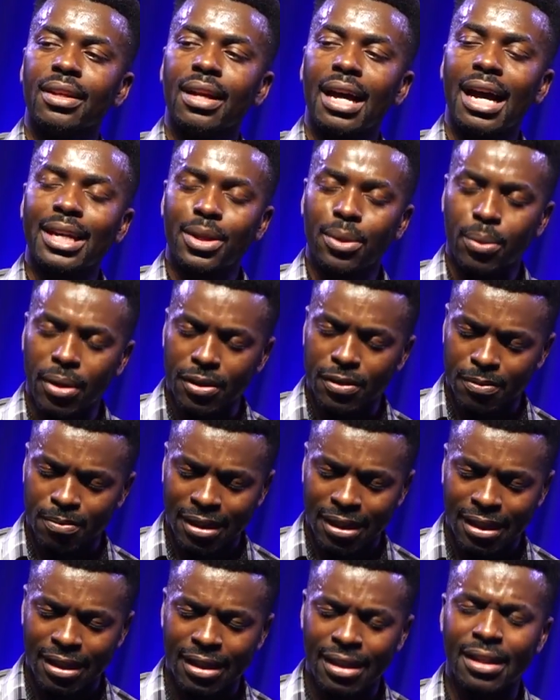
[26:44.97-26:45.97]
Are you with
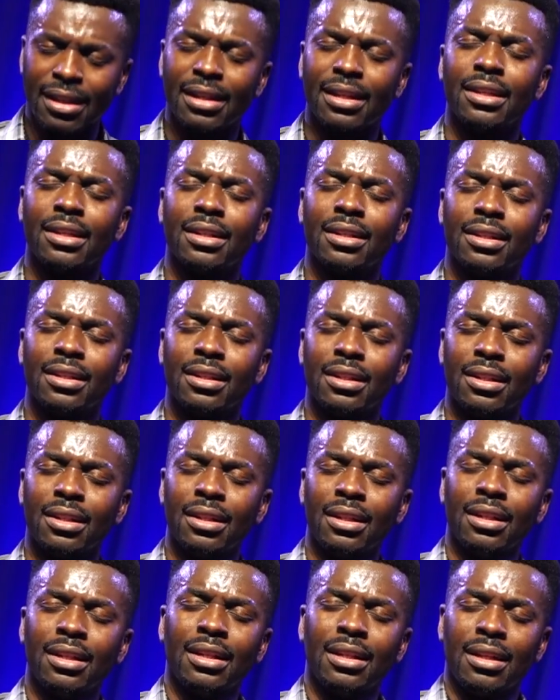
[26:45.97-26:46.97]
me?
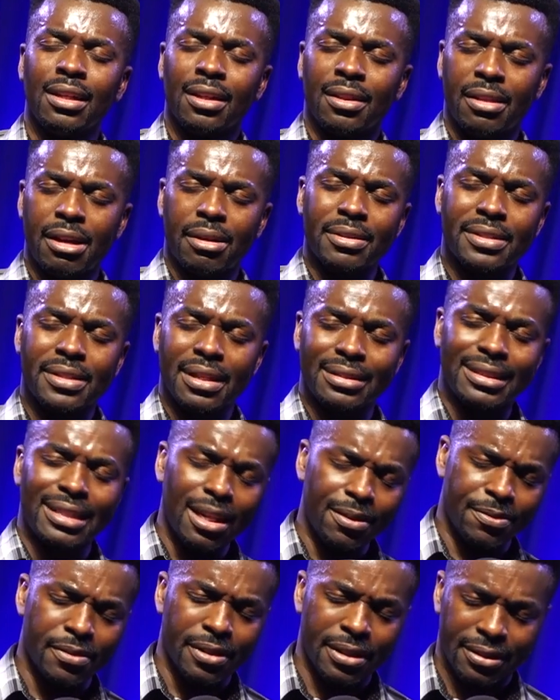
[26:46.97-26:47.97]
There is a
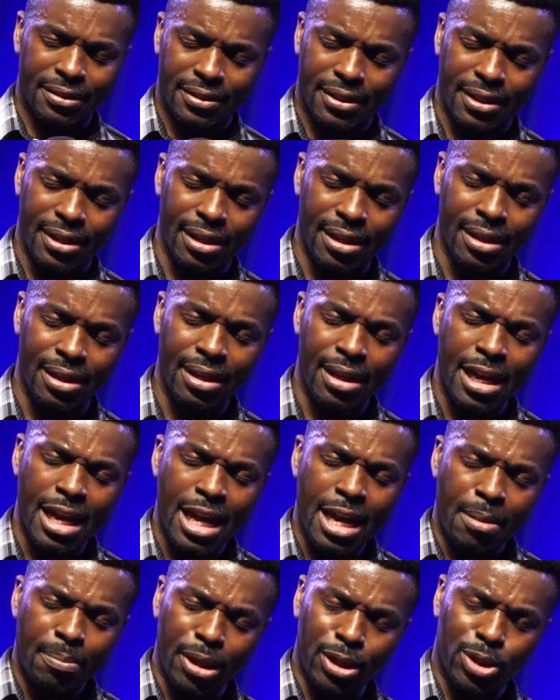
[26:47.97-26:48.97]
difference
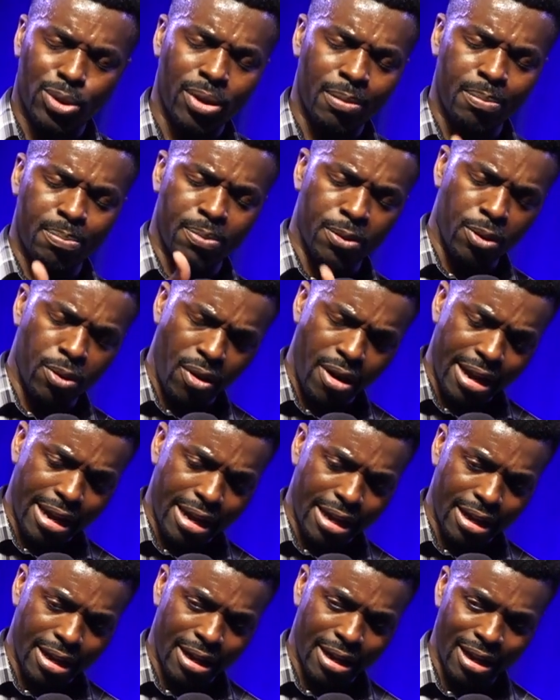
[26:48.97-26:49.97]
between
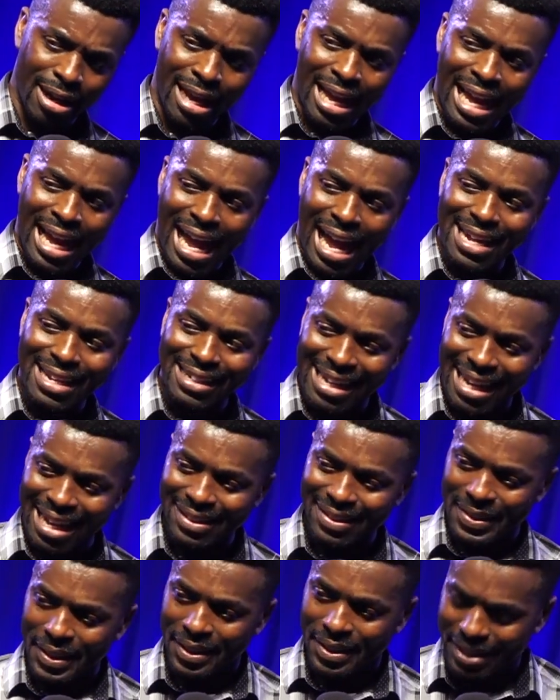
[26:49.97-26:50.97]
prayer and
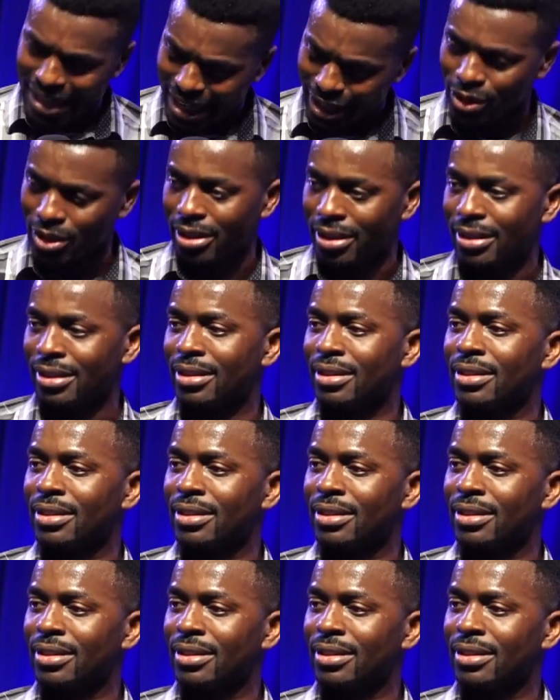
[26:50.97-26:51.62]
intercession.